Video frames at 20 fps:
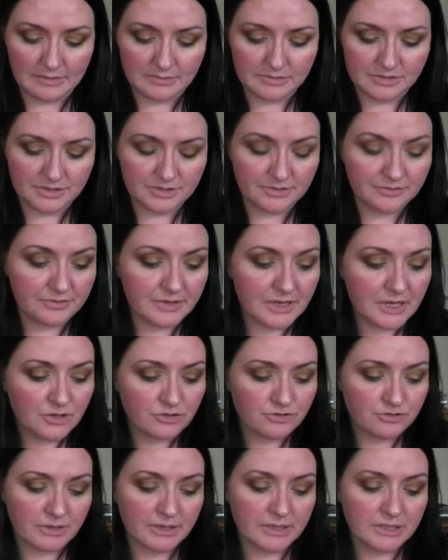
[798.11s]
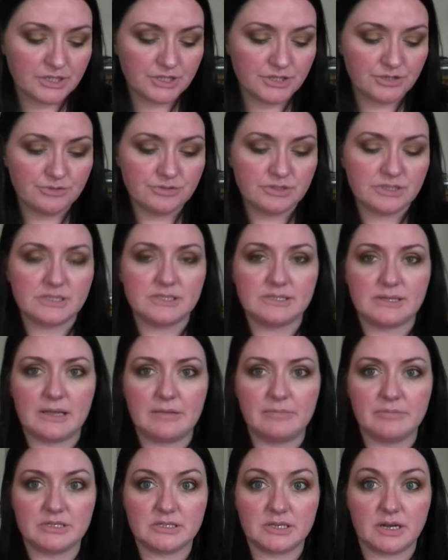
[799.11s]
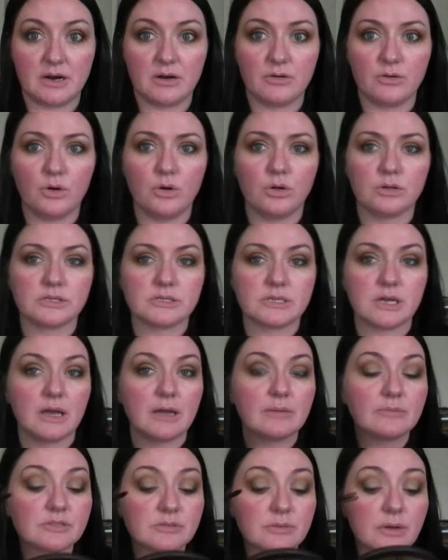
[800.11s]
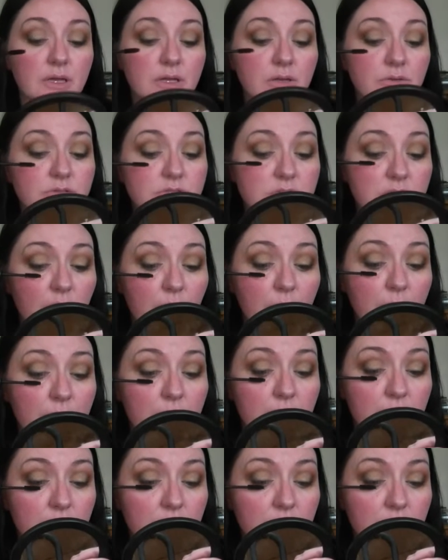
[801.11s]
I'm sort of trying to use the same mascara all the time so I use it up,